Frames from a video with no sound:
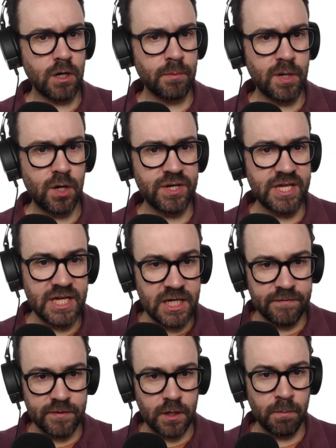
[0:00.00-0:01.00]
about
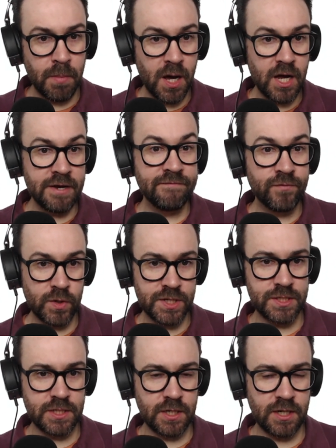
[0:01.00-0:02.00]
Eva by
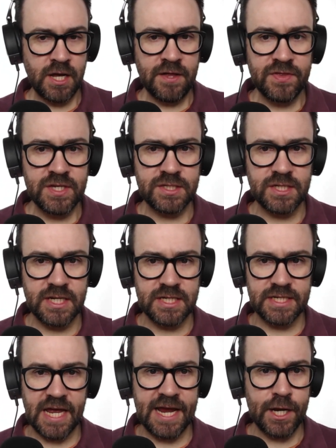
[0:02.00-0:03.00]
Voicea. This is
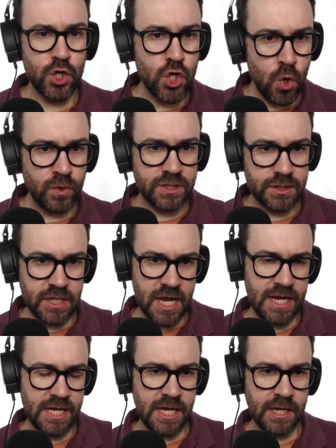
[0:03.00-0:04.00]
a
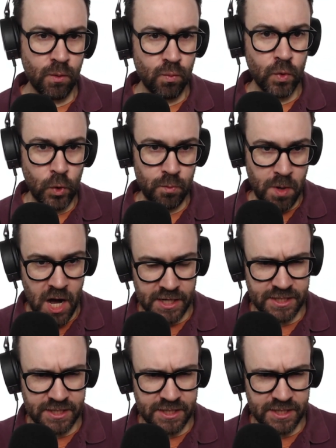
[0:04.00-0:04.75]
note-taking robot